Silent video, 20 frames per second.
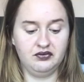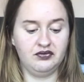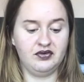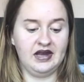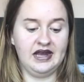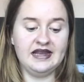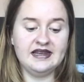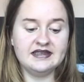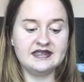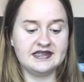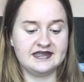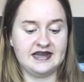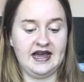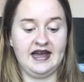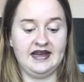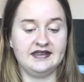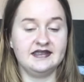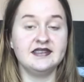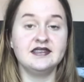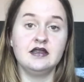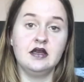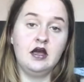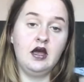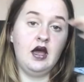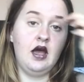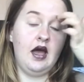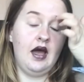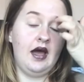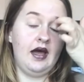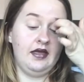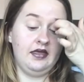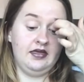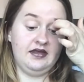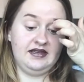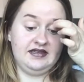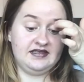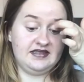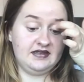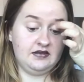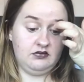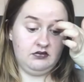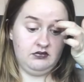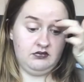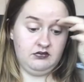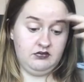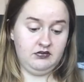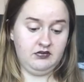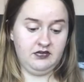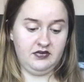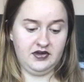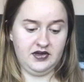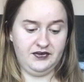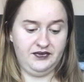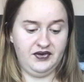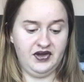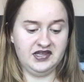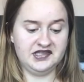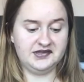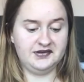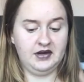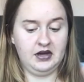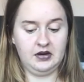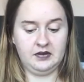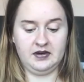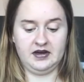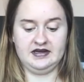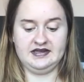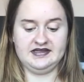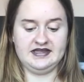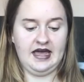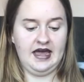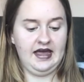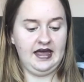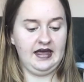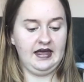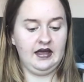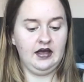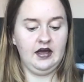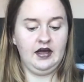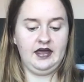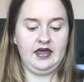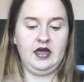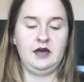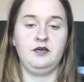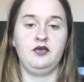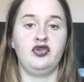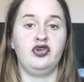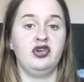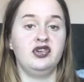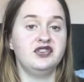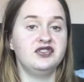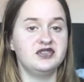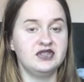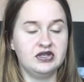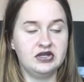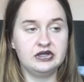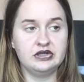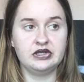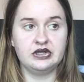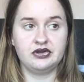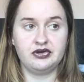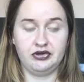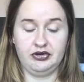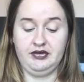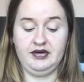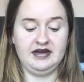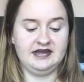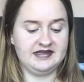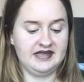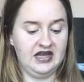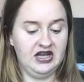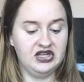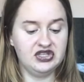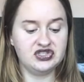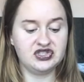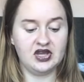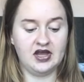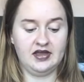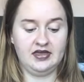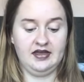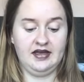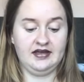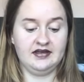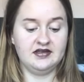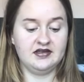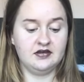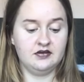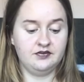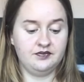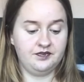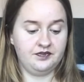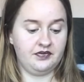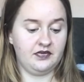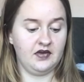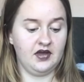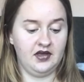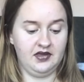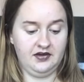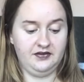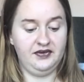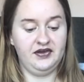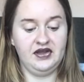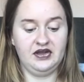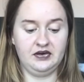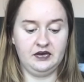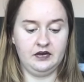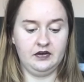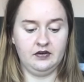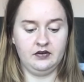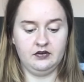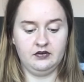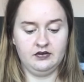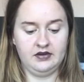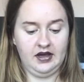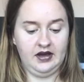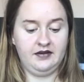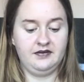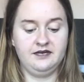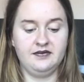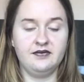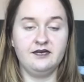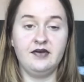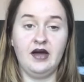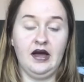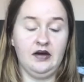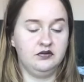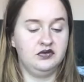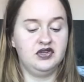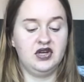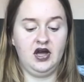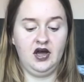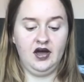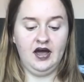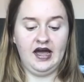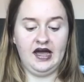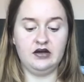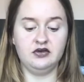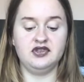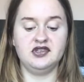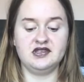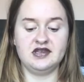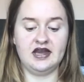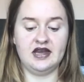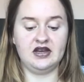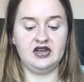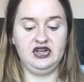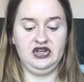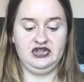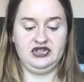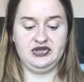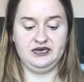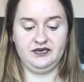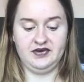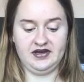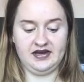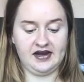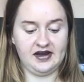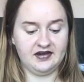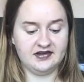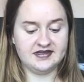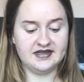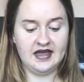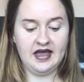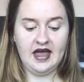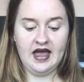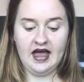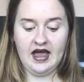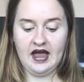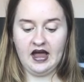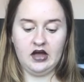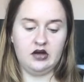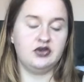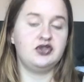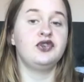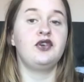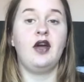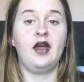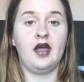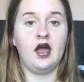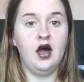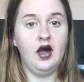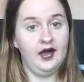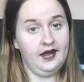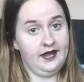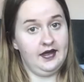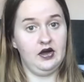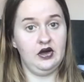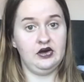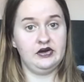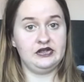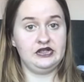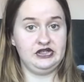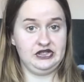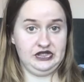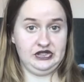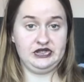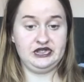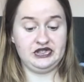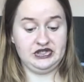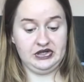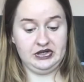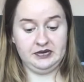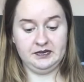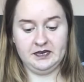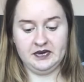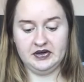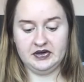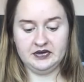related tags, and these, the first few I'm going to say I came across through research and that and the few that I've found are how to tag YouTube videos, how to rank higher on YouTube,